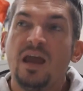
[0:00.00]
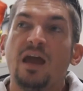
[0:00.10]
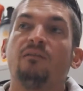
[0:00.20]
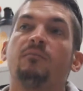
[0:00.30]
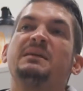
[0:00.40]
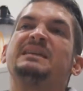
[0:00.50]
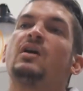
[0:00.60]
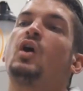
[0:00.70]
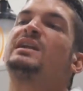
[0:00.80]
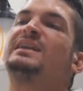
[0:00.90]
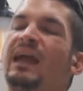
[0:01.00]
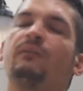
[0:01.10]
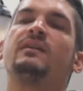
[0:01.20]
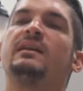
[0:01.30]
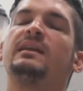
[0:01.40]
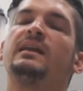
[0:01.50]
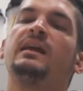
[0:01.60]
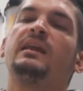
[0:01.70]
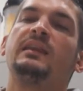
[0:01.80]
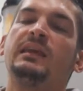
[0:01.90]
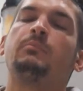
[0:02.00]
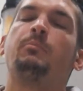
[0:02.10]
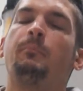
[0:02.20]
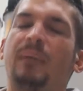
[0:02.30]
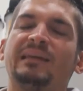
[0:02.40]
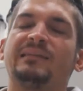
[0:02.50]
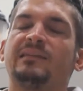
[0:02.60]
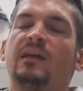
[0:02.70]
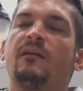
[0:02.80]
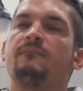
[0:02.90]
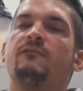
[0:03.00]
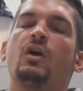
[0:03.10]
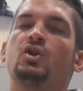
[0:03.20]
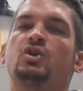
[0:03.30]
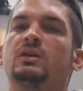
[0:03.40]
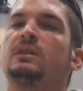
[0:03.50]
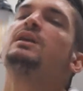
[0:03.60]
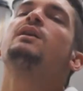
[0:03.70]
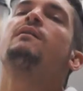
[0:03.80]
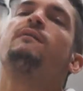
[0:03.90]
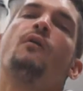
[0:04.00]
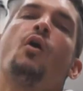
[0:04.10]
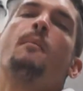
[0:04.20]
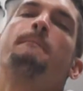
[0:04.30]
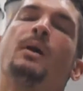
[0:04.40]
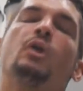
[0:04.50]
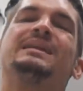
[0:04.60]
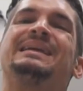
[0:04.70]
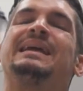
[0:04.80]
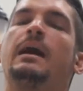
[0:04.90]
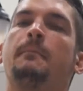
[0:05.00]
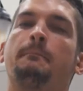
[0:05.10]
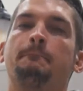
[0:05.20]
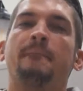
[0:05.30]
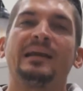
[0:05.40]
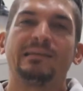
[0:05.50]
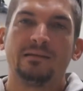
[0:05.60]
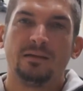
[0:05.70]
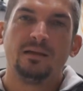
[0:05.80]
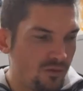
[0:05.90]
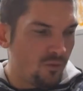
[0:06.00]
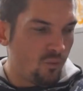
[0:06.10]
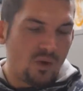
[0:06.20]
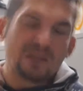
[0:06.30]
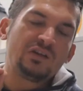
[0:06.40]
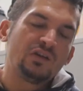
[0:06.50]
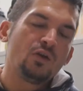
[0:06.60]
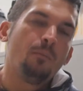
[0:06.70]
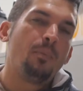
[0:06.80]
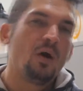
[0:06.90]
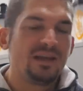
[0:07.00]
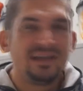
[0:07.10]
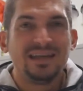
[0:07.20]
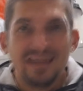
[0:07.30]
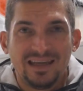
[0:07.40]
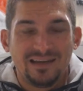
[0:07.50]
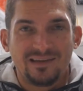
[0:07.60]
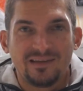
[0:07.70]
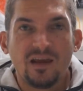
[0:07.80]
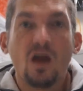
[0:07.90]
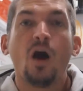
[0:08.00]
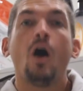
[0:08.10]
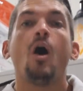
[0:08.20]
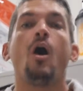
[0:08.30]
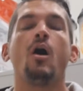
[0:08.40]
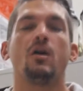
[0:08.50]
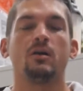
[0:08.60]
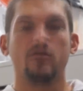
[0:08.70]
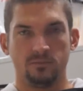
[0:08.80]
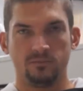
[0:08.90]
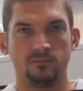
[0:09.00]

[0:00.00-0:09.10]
If meats are definitely the best version for building muscle. What your body needs are,